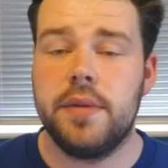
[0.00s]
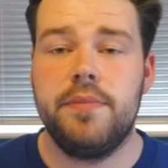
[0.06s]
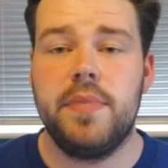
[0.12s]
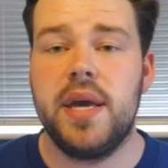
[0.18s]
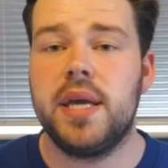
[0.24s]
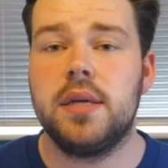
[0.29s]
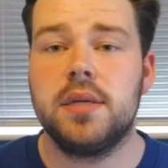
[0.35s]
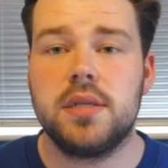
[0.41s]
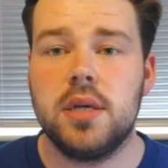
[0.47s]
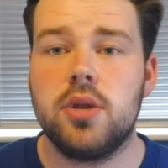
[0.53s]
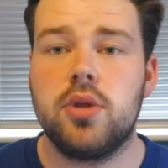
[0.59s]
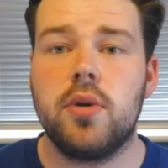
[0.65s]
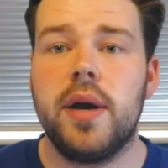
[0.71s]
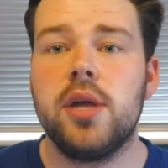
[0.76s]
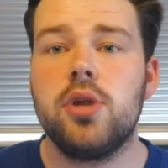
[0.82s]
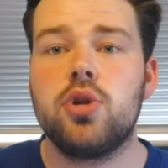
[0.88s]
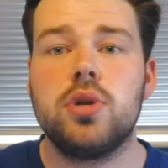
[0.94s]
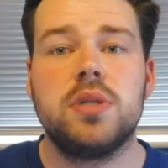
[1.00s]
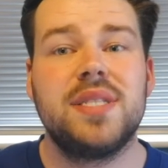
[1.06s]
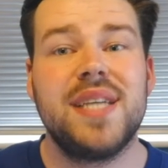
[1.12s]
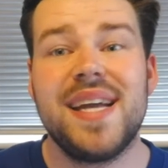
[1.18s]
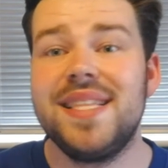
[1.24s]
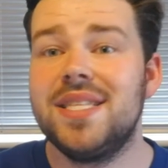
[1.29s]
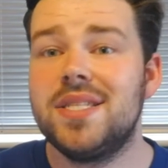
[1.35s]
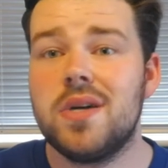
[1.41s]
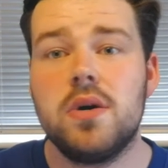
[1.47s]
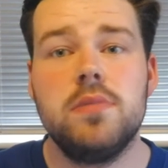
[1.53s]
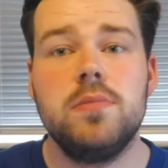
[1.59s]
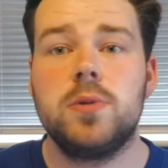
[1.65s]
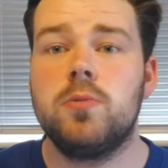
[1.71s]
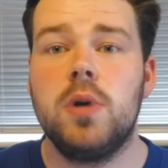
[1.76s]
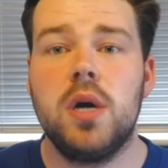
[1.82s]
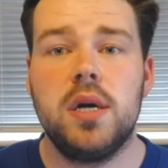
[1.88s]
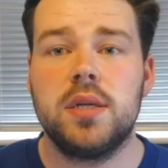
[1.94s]
make a situation 10 times
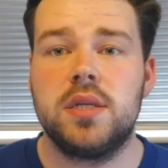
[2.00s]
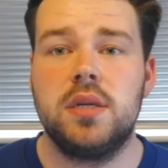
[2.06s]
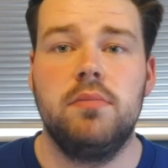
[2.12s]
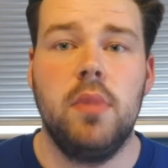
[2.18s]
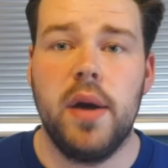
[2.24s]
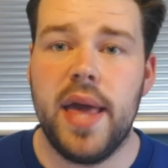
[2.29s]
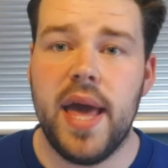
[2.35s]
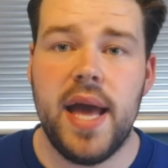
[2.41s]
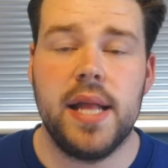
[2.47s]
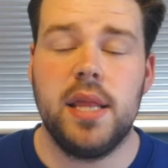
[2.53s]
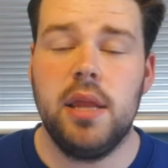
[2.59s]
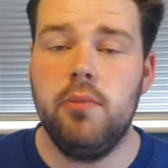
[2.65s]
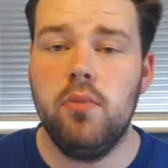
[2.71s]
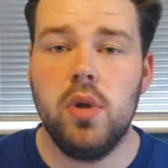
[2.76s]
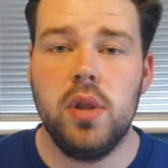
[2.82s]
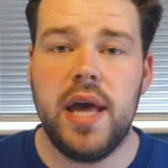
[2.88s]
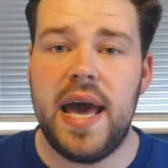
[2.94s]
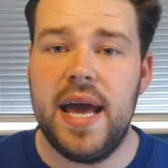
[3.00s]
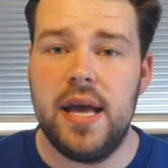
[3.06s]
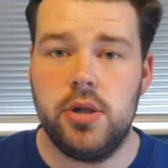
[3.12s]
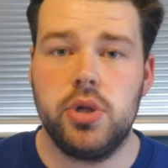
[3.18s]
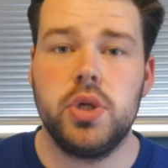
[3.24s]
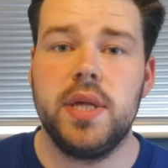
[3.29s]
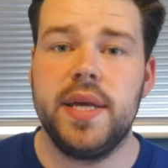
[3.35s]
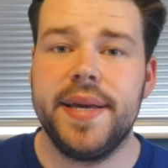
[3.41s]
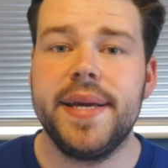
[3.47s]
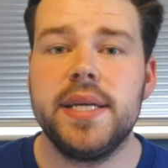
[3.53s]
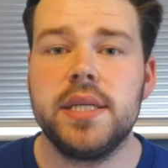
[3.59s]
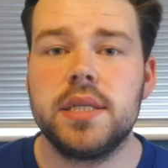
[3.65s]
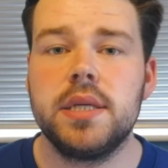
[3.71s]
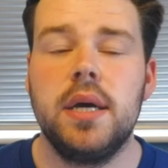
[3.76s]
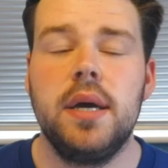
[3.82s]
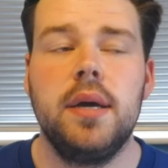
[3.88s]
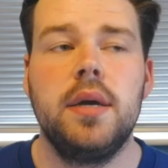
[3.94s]
worse in my head than what it actually
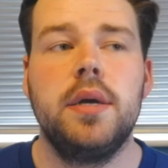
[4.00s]
is.